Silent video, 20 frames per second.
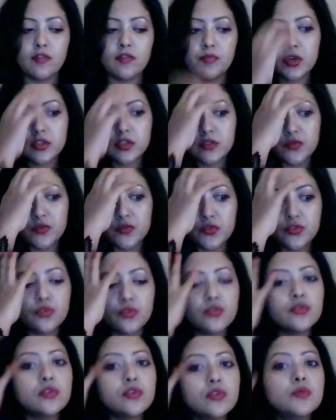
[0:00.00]
because if you
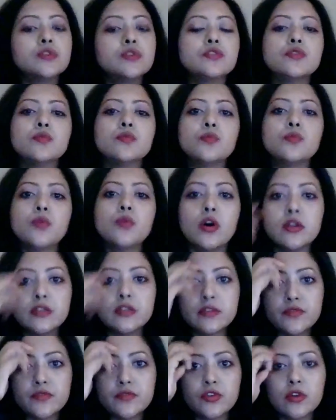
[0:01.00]
don't know what you want,
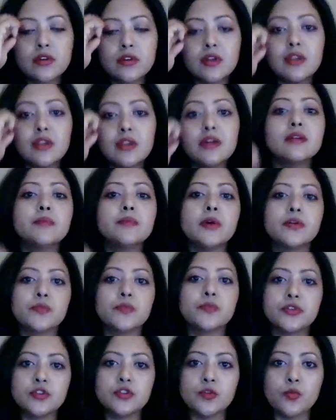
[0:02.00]
if you're not clear about
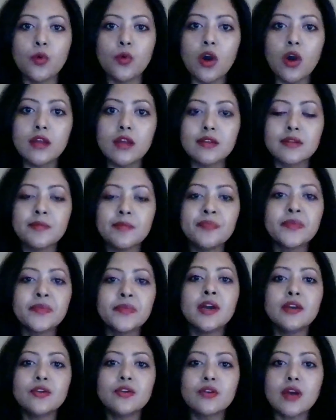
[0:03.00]
what you want,
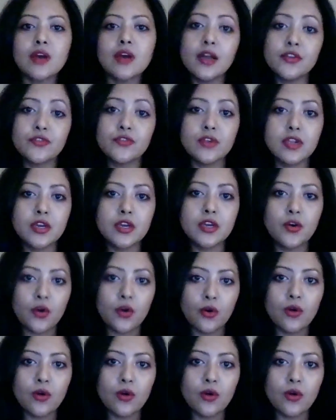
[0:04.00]
you can't really go